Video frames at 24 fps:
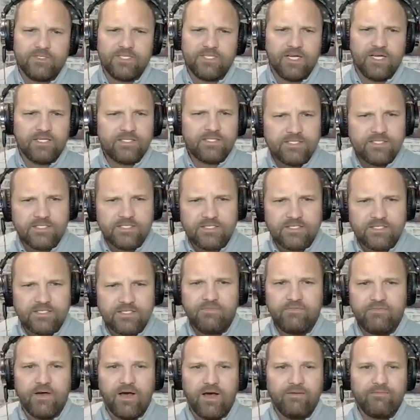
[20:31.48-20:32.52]
Ducted
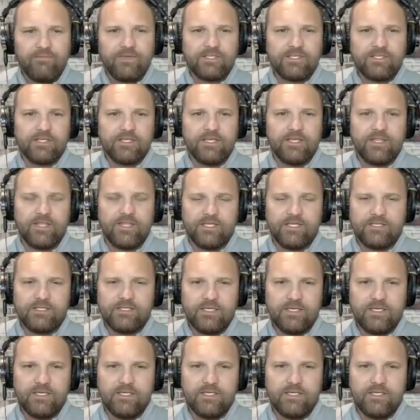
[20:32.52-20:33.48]
stuff. Obviously, this